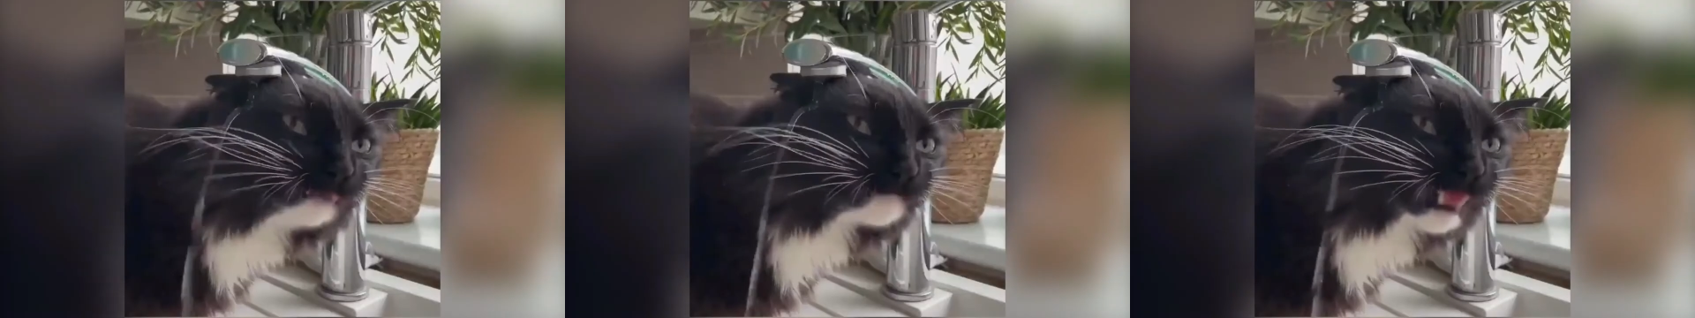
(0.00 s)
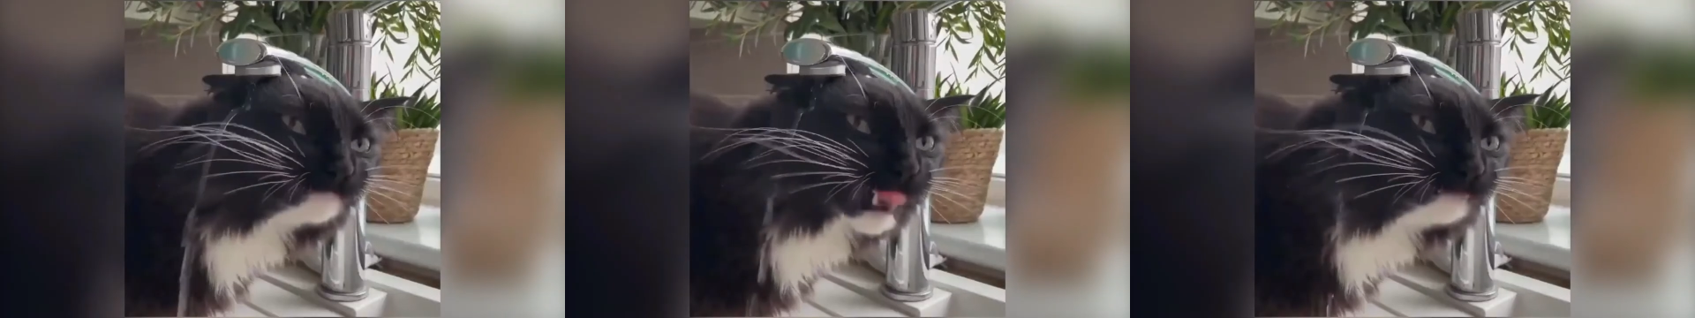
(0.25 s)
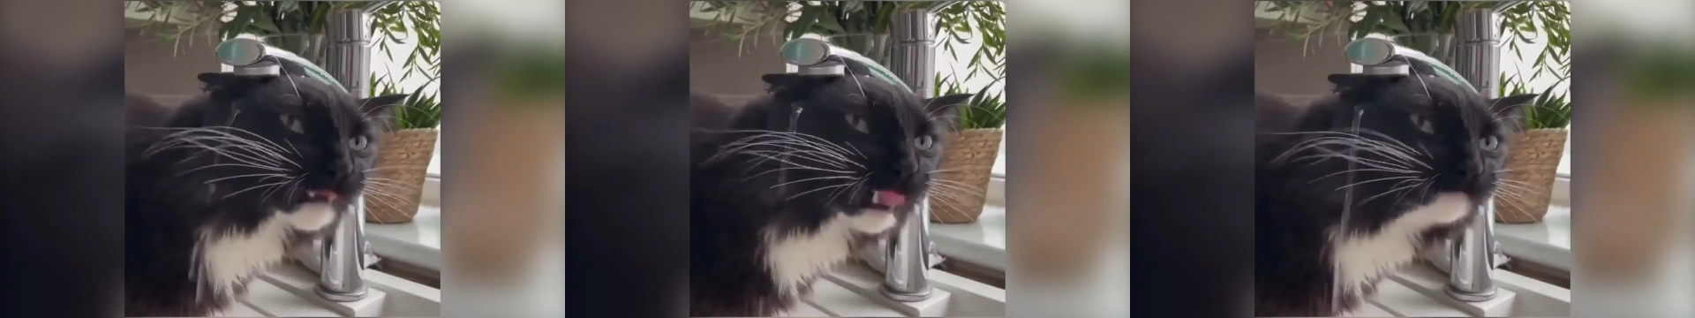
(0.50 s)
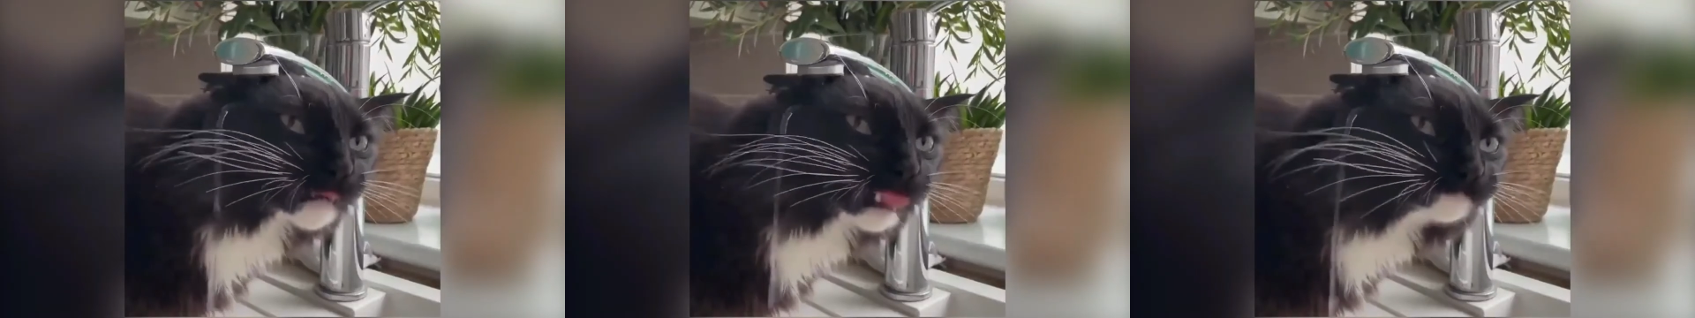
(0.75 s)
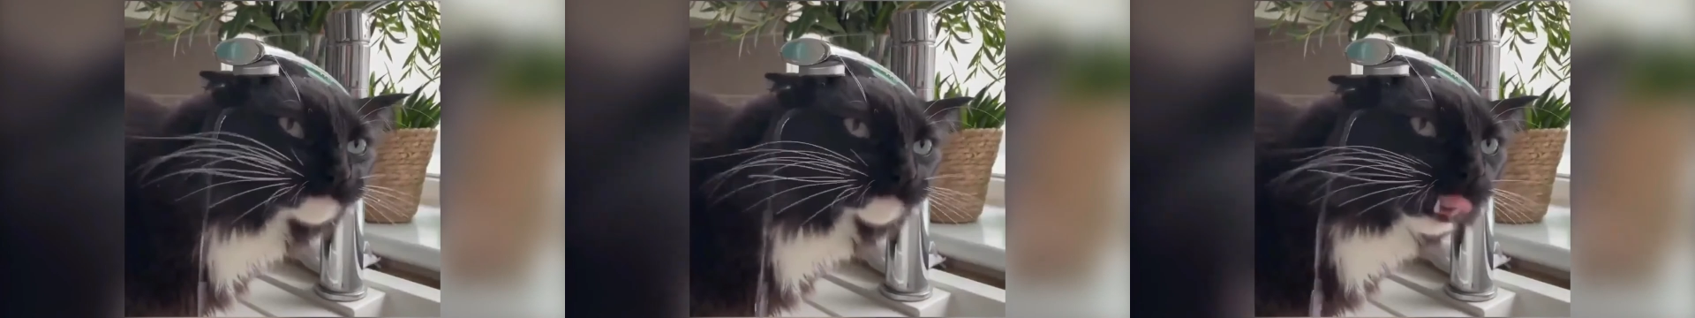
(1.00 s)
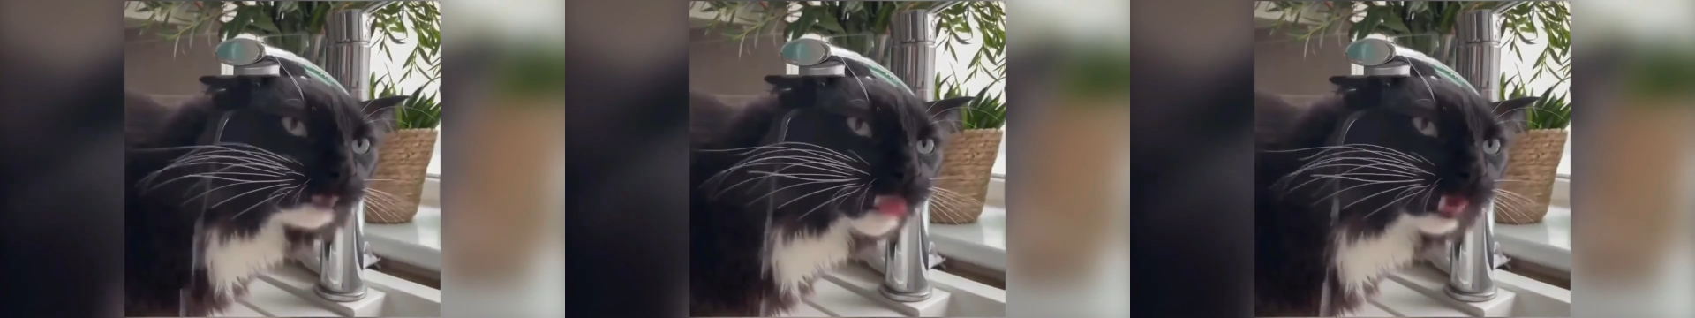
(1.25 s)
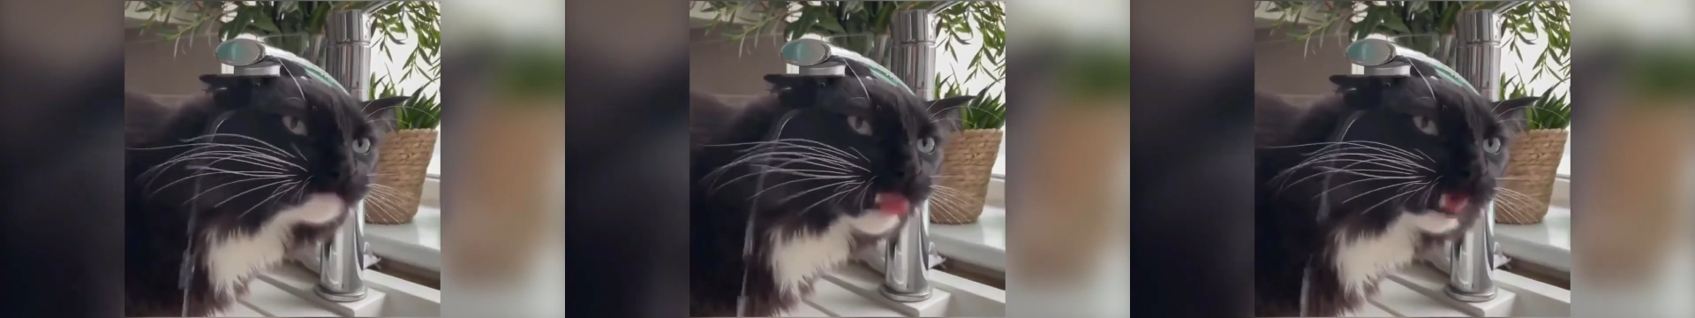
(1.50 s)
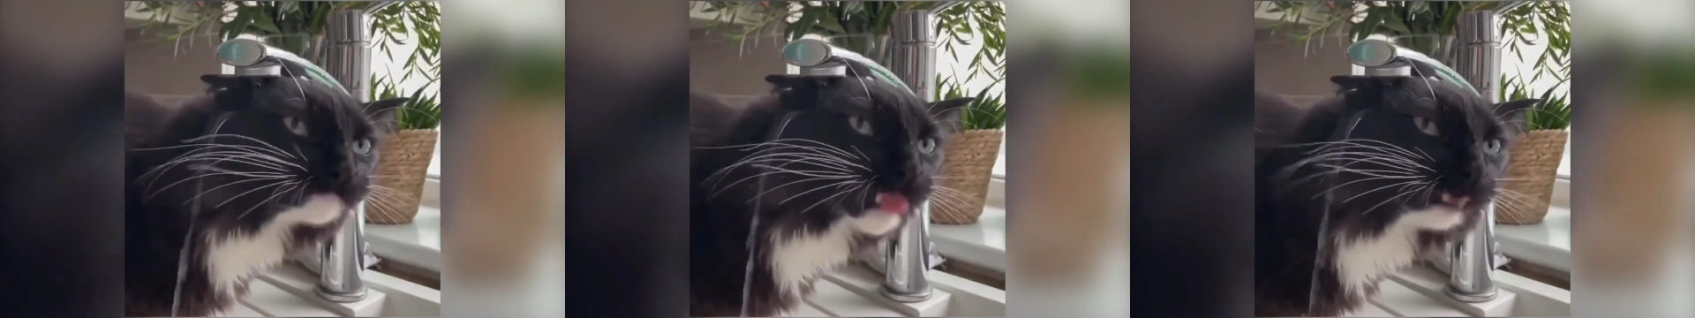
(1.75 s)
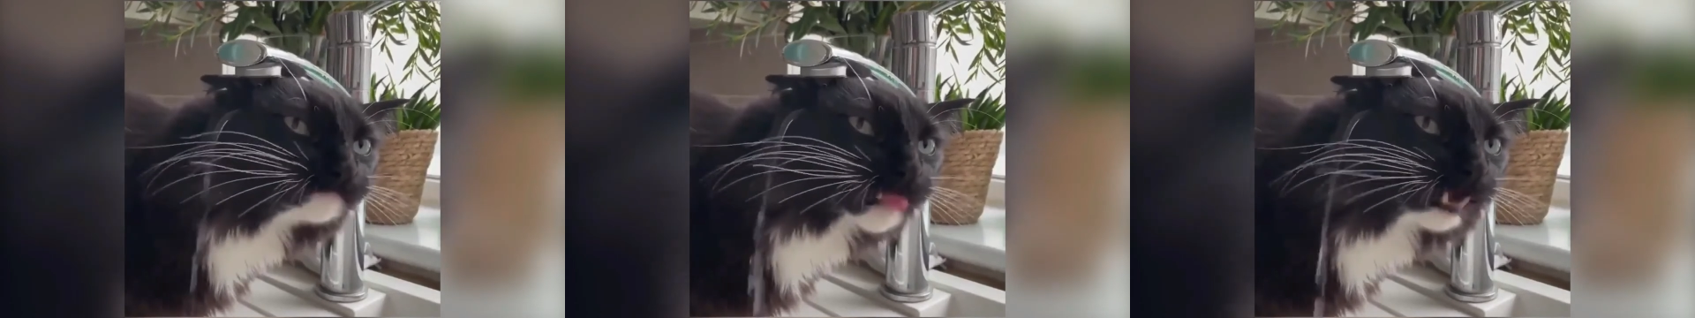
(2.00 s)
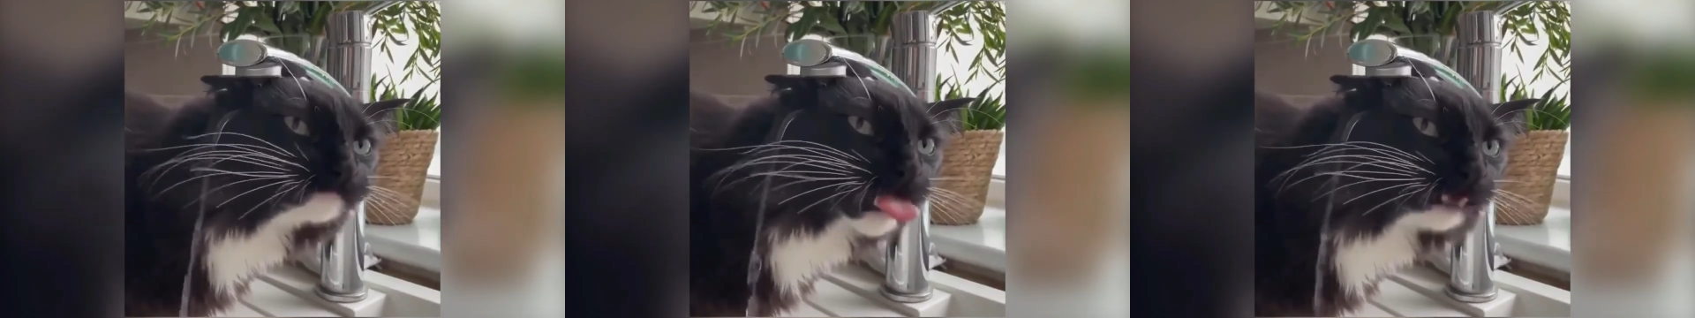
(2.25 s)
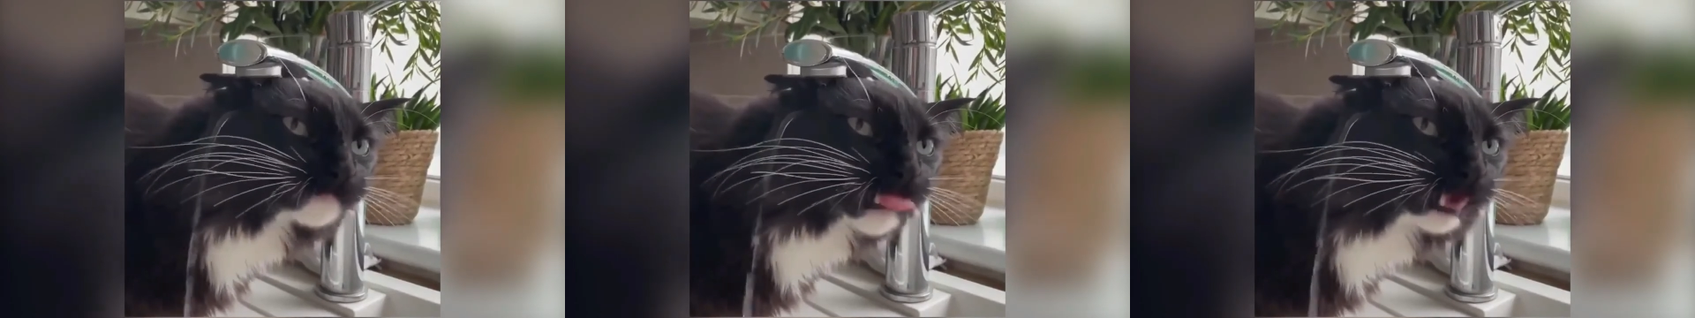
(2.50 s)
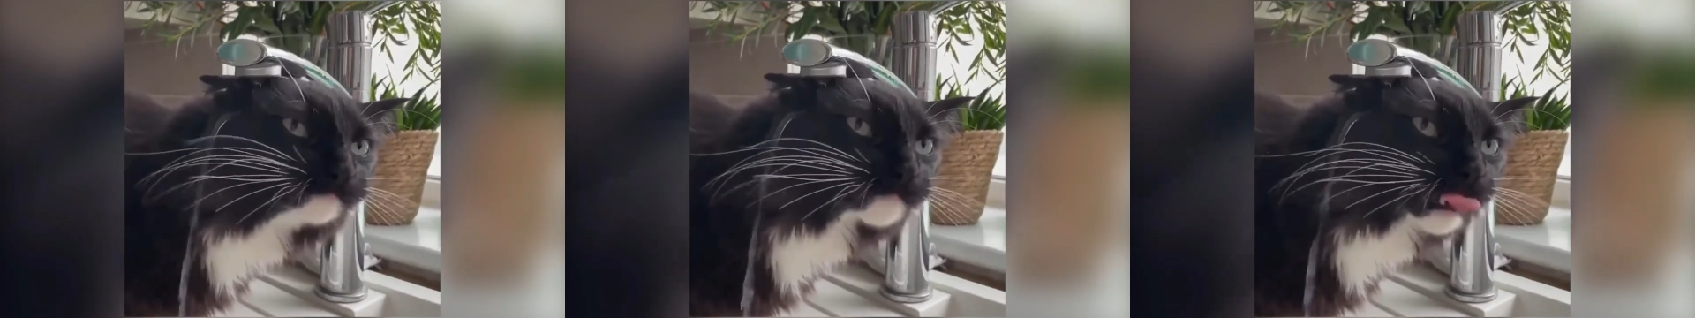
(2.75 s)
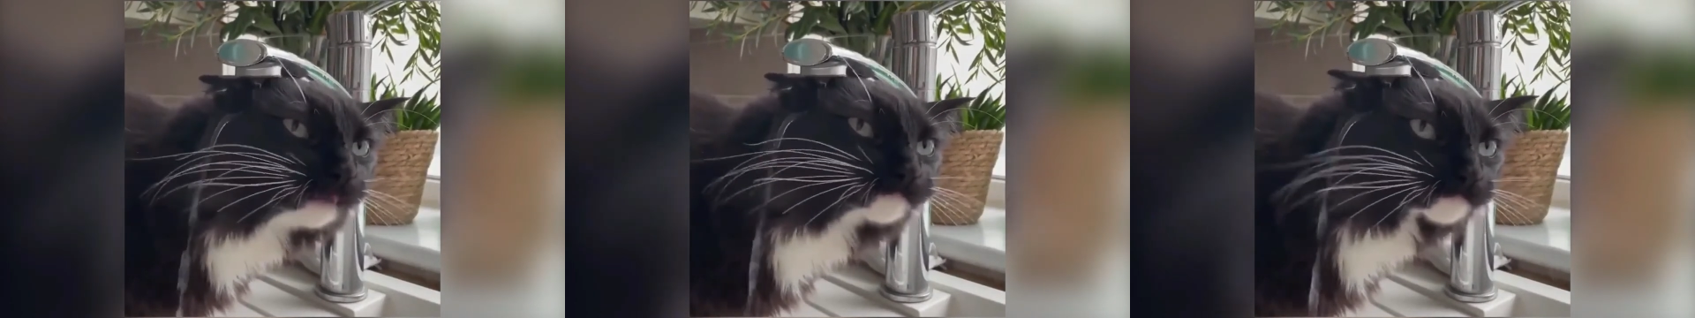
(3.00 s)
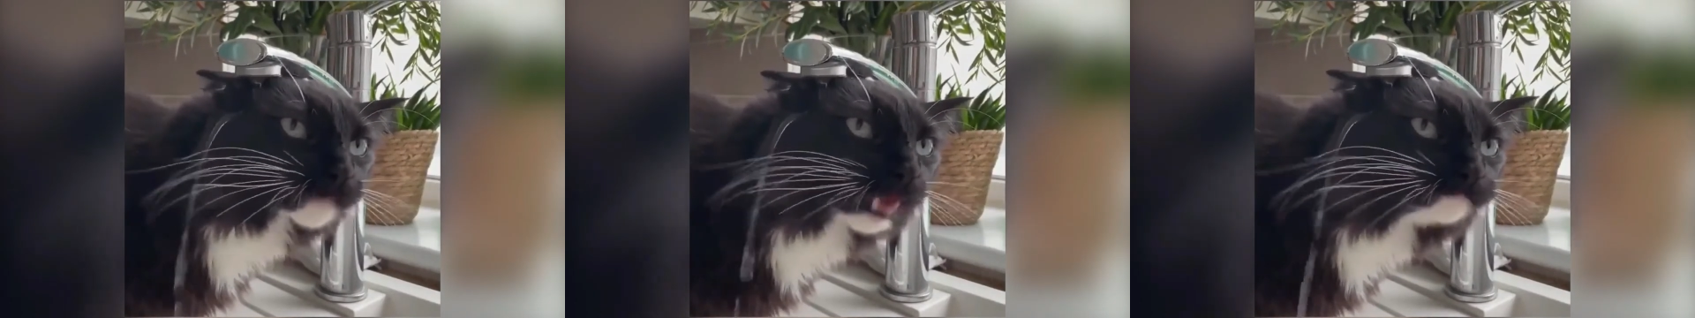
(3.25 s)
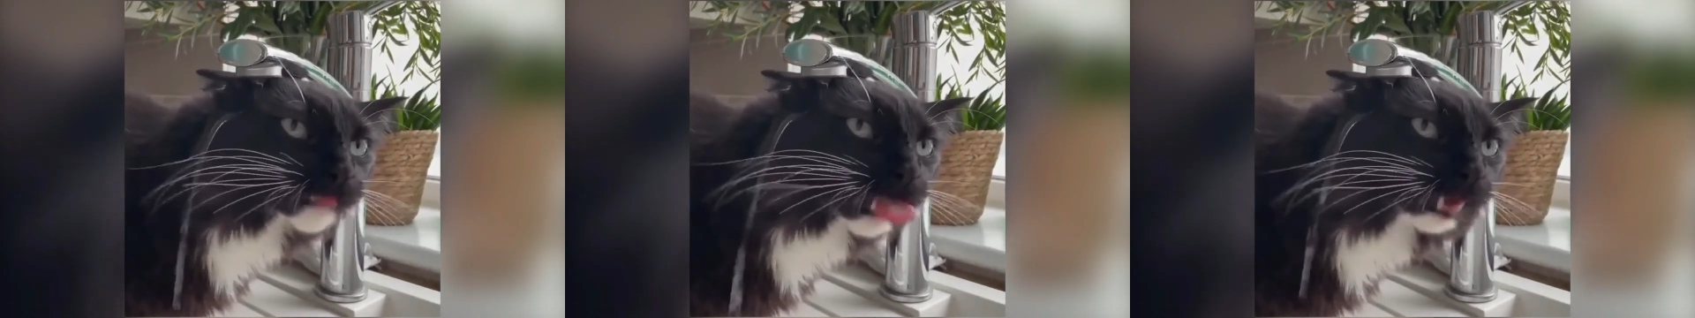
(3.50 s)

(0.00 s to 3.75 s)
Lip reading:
(no speaker visible)